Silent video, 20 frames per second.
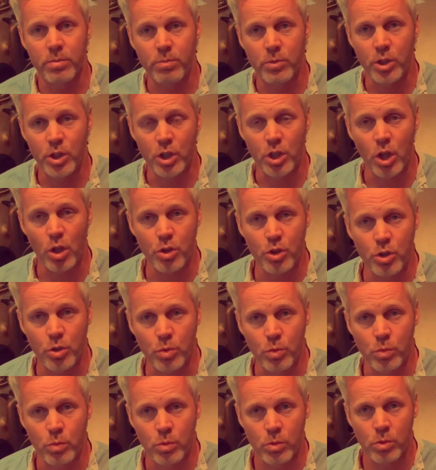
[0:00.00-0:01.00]
You can
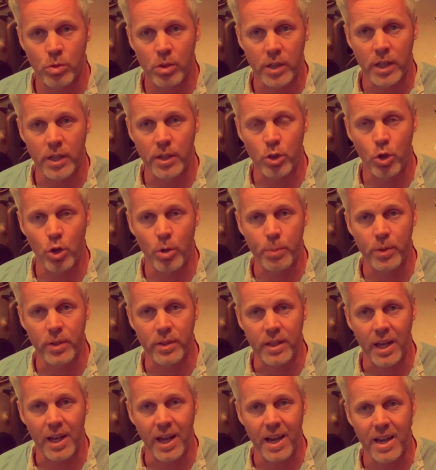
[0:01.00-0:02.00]
also incorporate
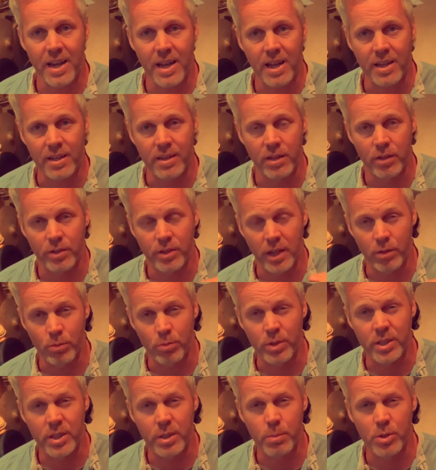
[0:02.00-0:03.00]
the hi-hat on that
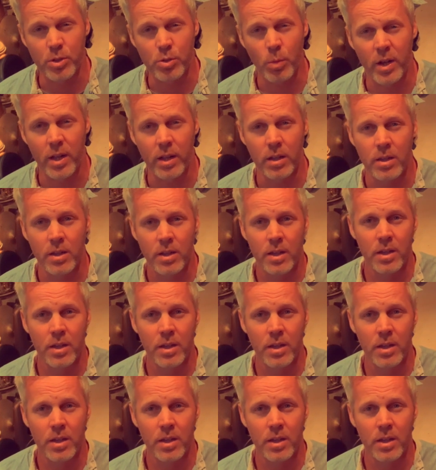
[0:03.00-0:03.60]
rhythm as well,